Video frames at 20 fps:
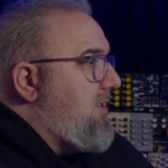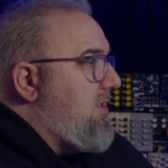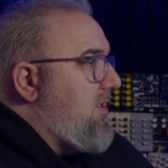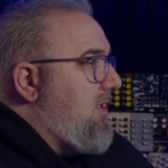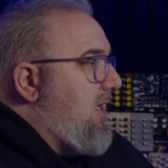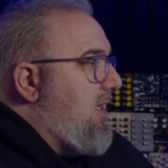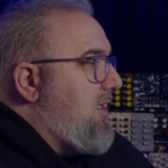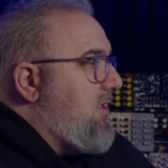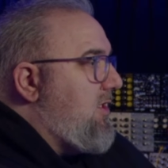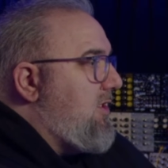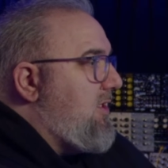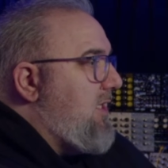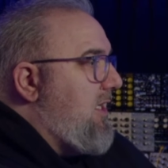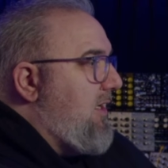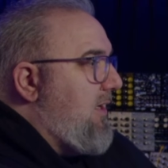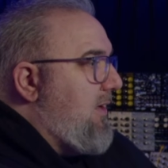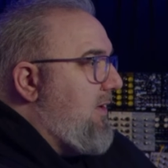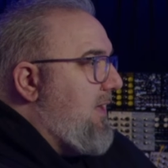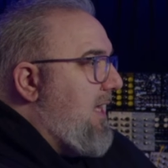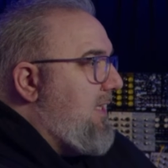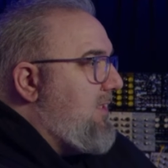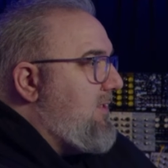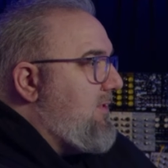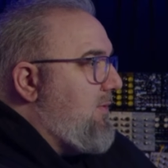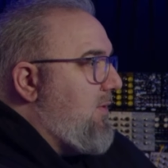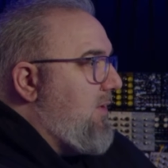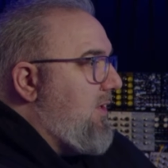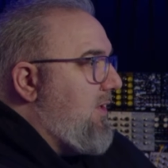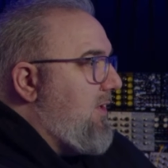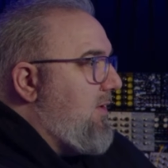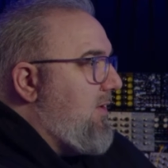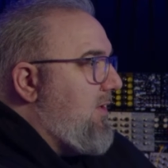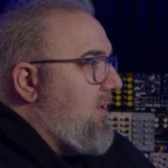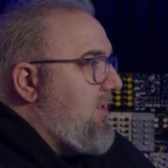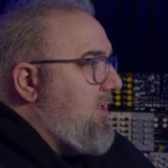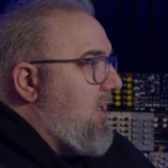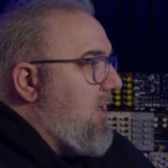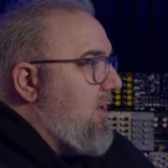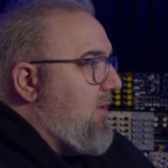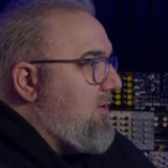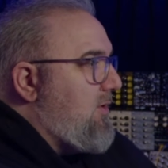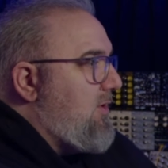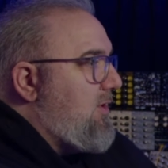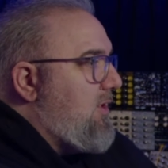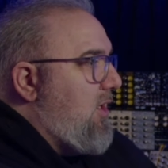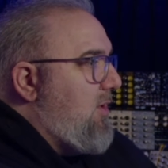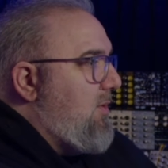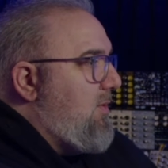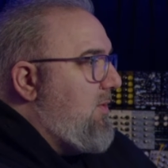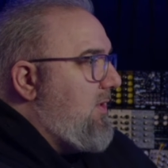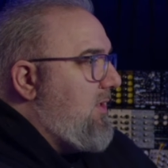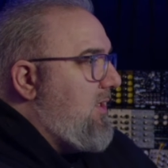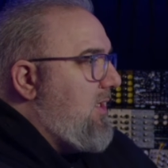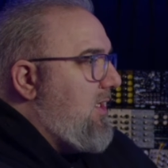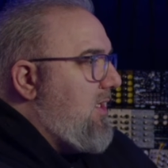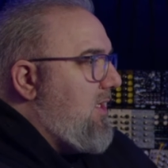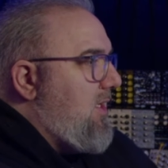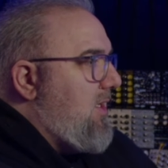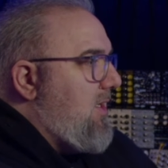and just hear how that's where it goes. Let's go with the